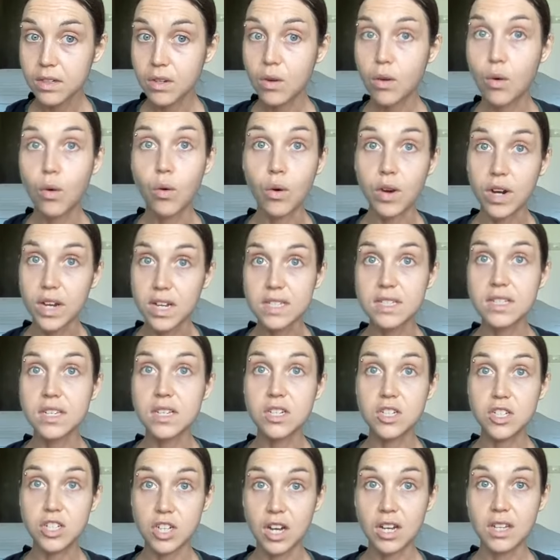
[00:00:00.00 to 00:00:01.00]
Or is
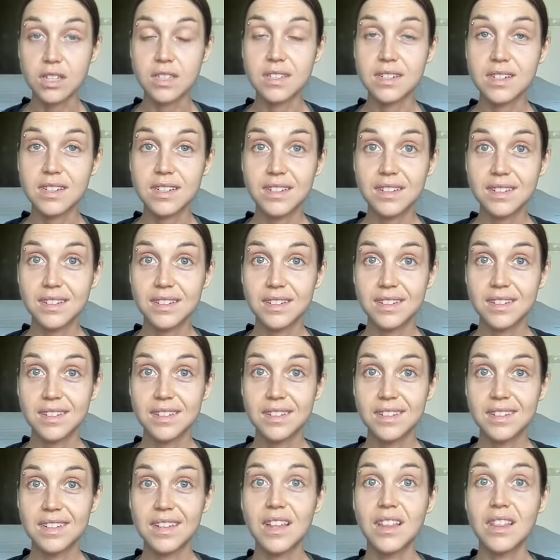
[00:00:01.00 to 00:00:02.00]
it just
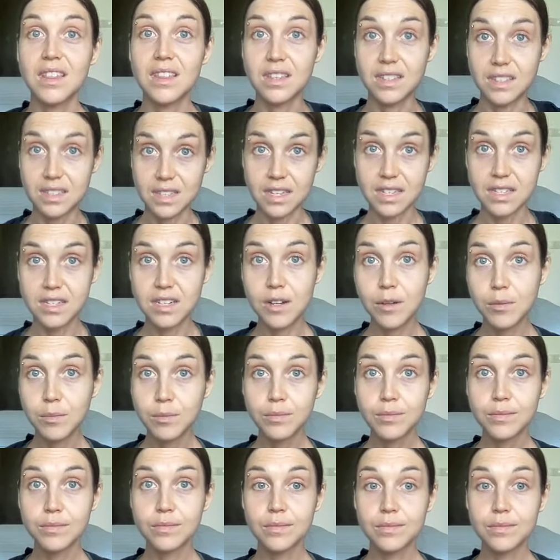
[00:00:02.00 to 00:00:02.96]
the system